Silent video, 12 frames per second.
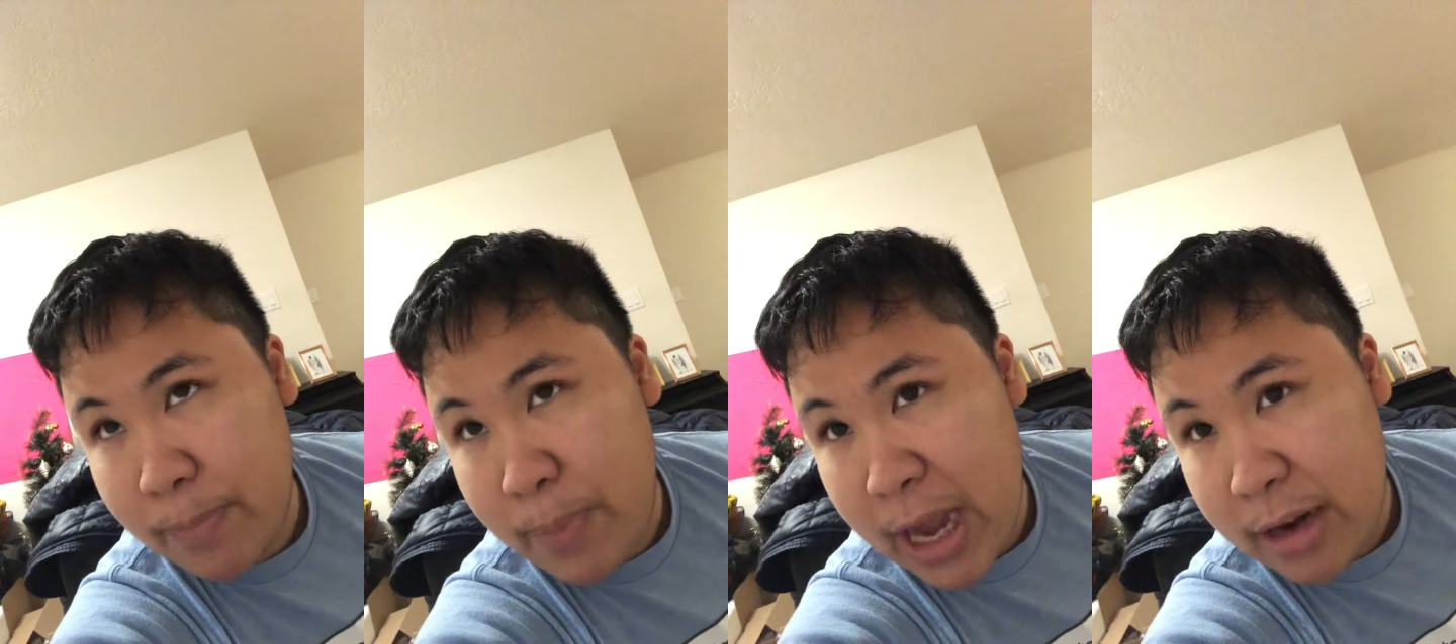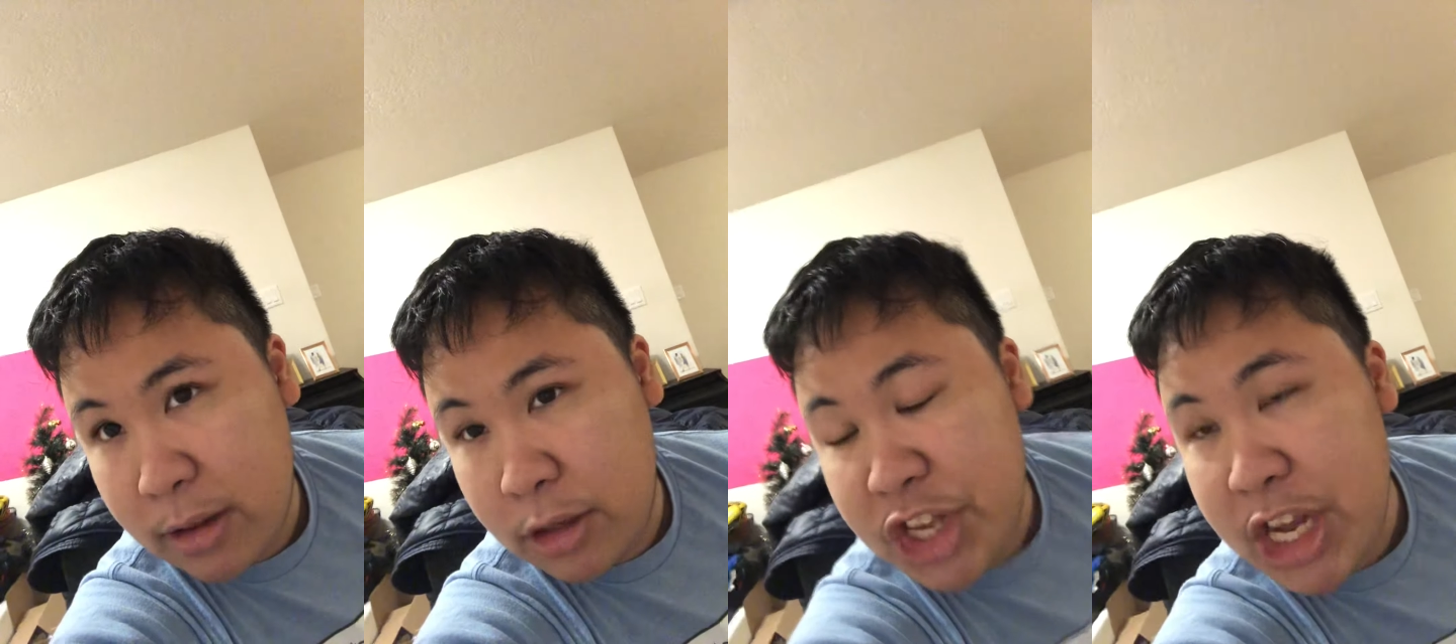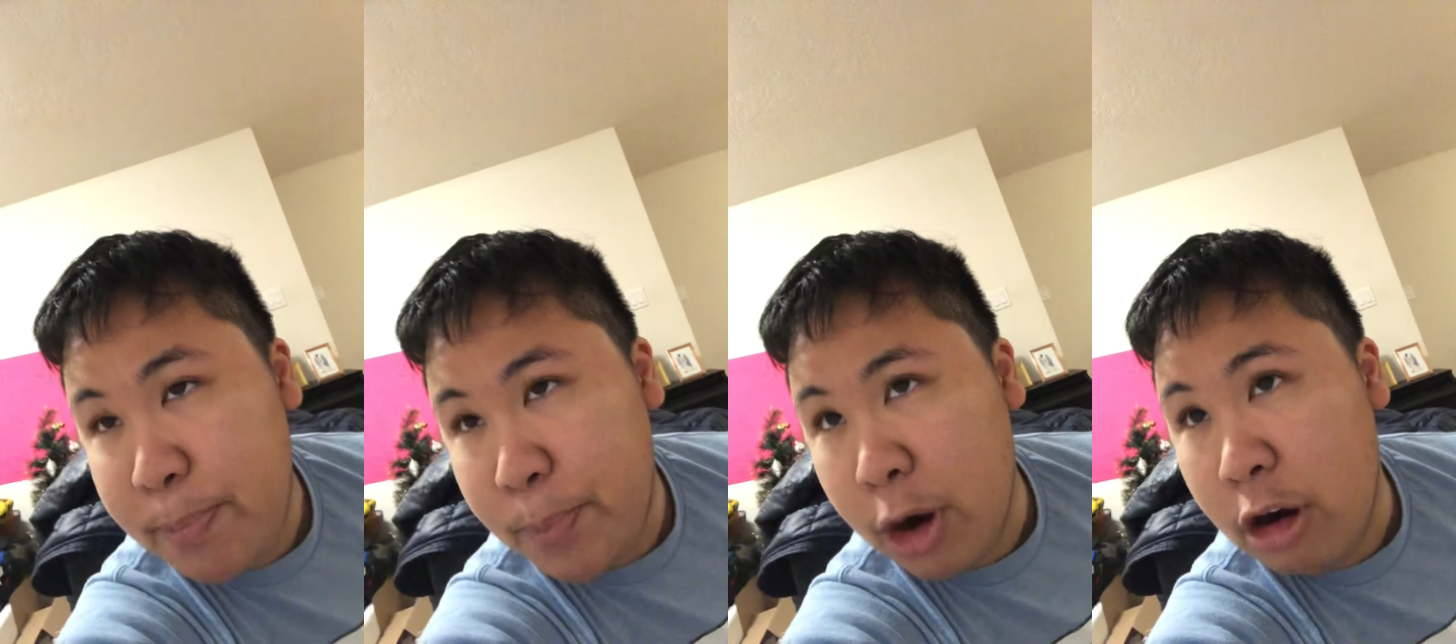bit
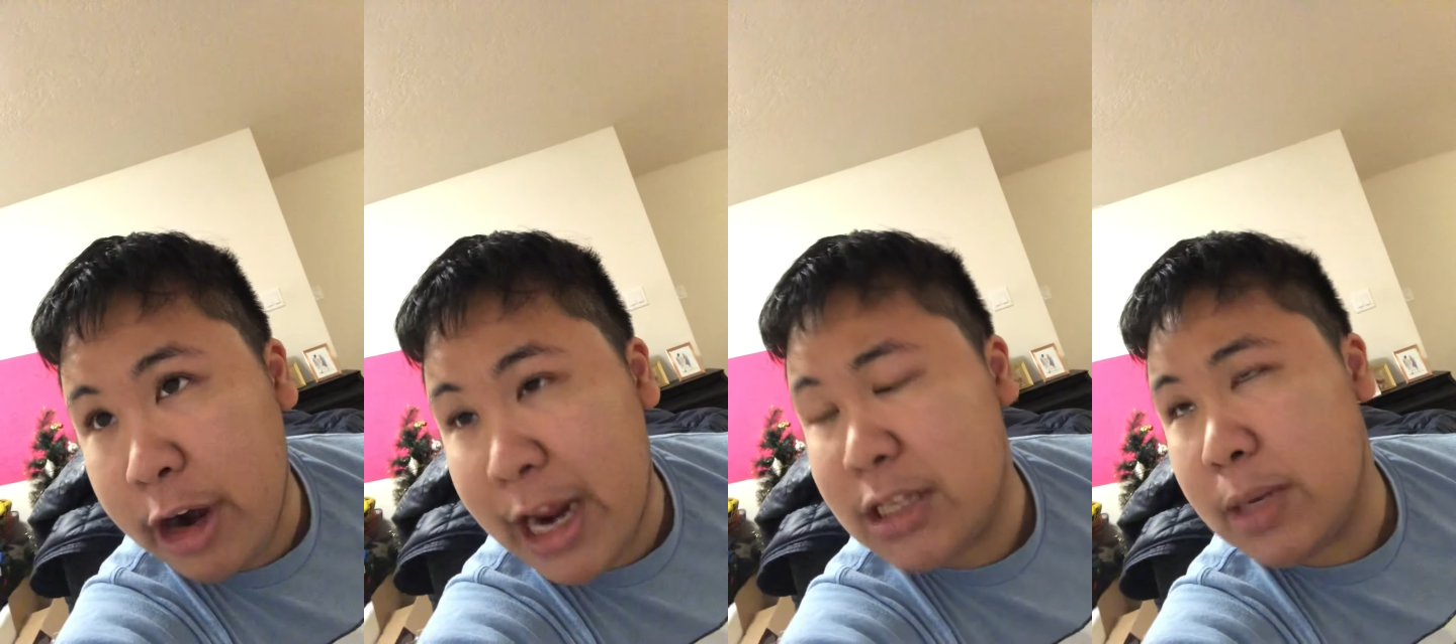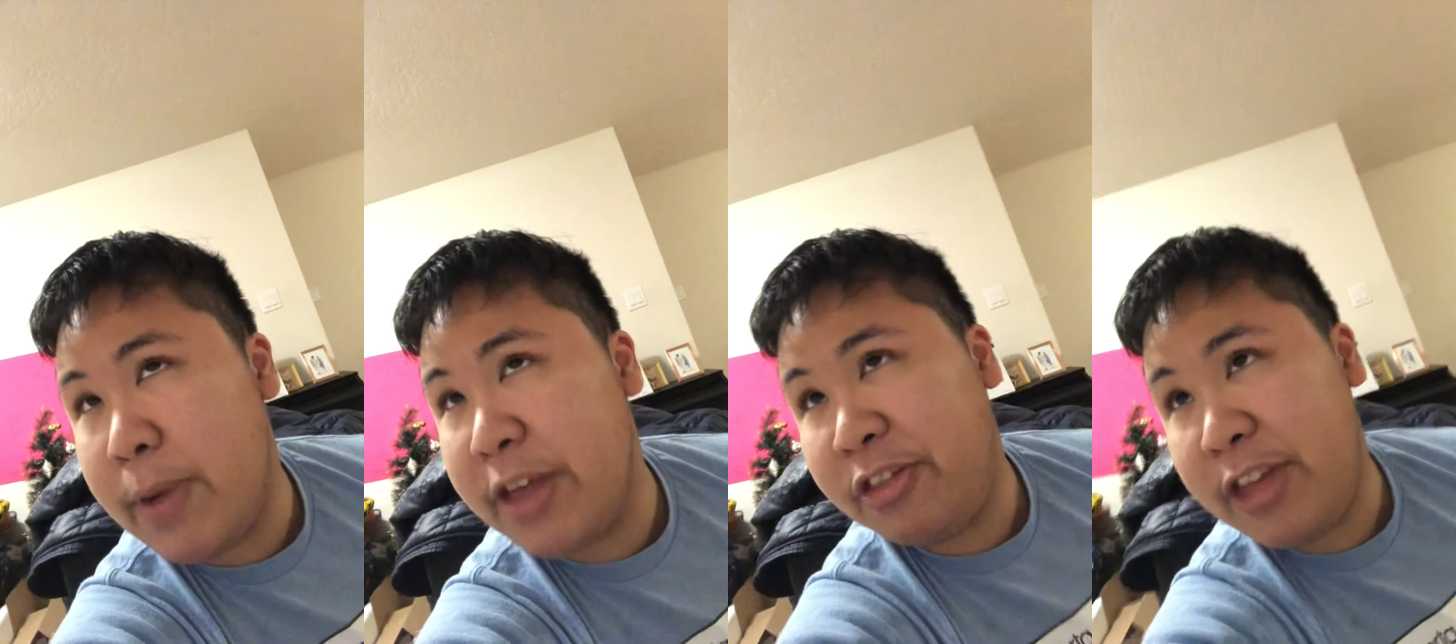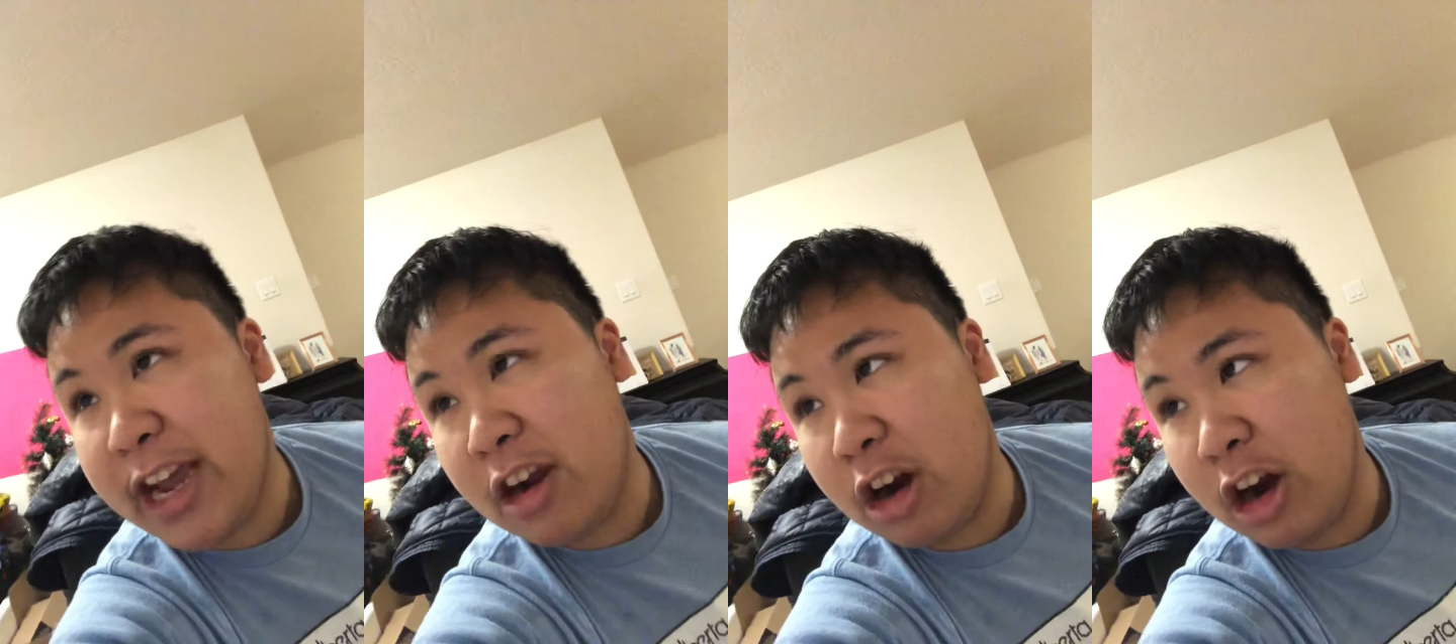deeper and it's a bit
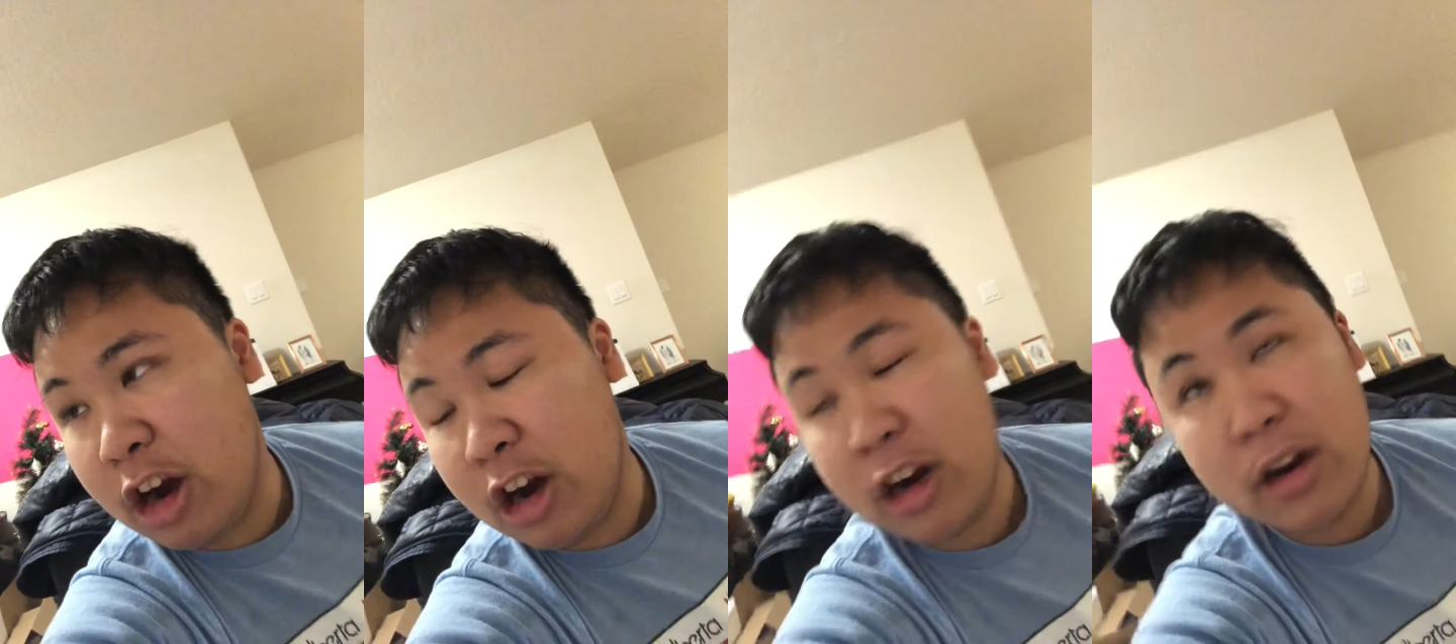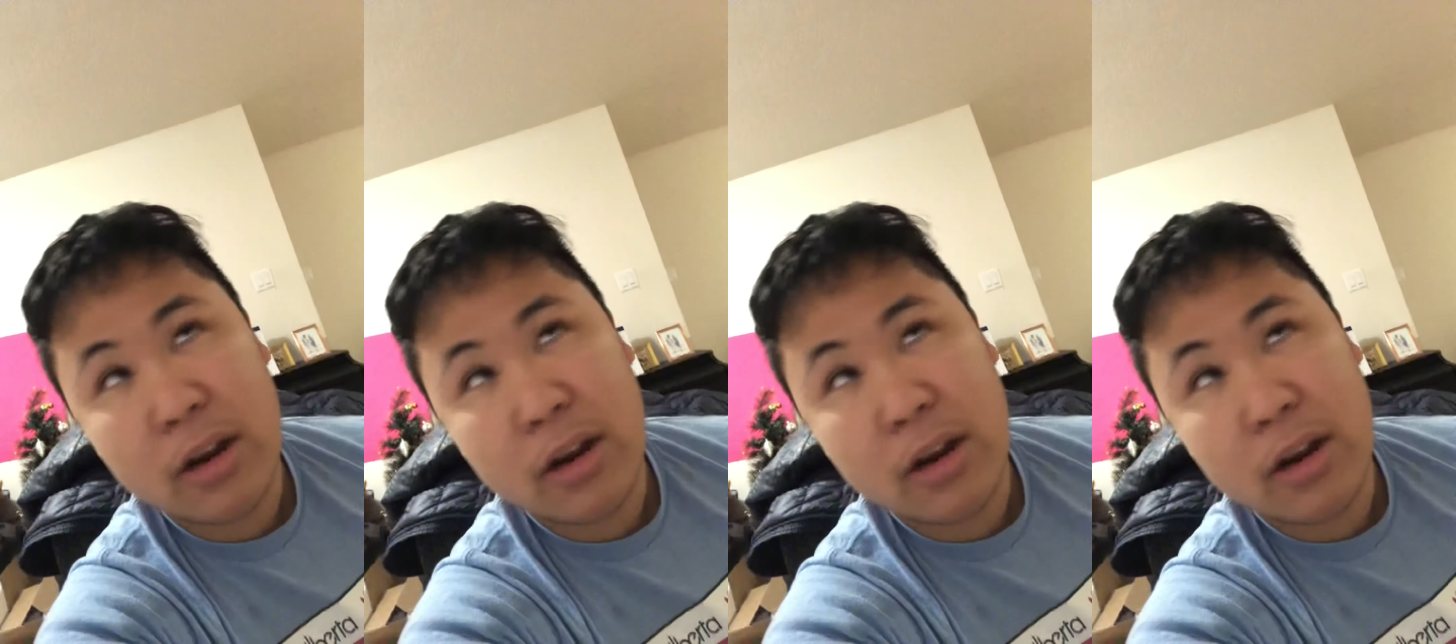thicker.